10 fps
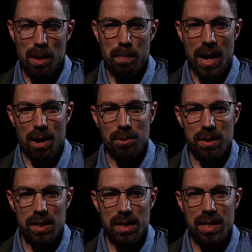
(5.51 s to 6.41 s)
about
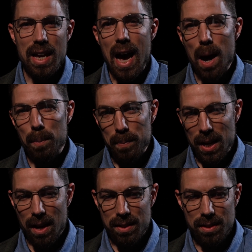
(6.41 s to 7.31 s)
the album
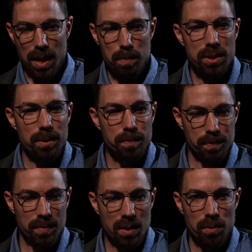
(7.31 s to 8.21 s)
concept
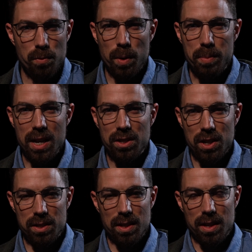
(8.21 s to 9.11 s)
for
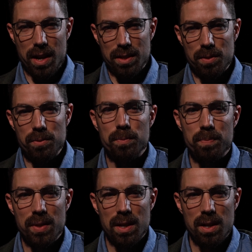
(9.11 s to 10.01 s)
BHS Collective.
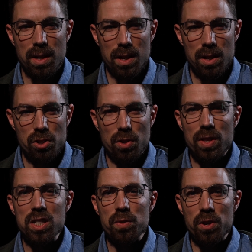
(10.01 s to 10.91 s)
So
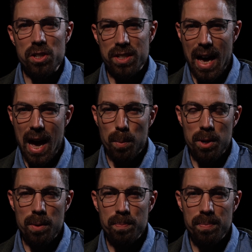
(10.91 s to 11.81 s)
this first
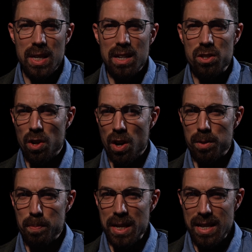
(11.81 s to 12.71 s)
album is
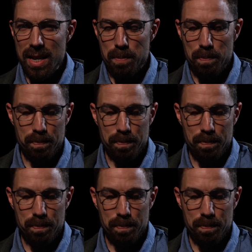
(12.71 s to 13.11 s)
called mi-nEEm.